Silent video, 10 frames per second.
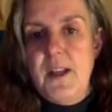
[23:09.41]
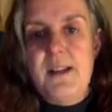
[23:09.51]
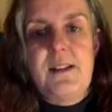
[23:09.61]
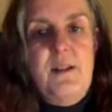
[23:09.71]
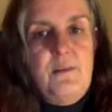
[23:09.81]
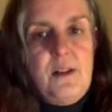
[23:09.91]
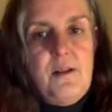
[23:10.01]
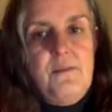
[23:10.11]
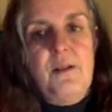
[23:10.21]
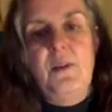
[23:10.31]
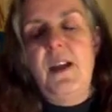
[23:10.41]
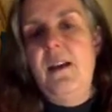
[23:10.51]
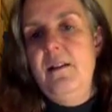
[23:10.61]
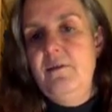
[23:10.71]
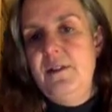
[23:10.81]
illnesses because the
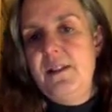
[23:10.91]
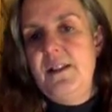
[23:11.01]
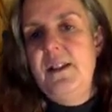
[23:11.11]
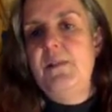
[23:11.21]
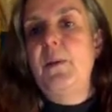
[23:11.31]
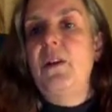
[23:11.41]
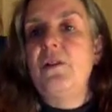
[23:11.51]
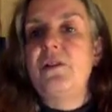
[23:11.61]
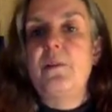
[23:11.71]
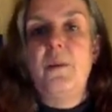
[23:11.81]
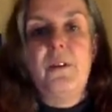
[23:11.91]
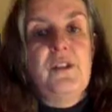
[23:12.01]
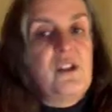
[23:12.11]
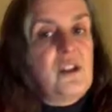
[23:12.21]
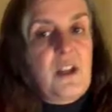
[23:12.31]
body just cannot cope.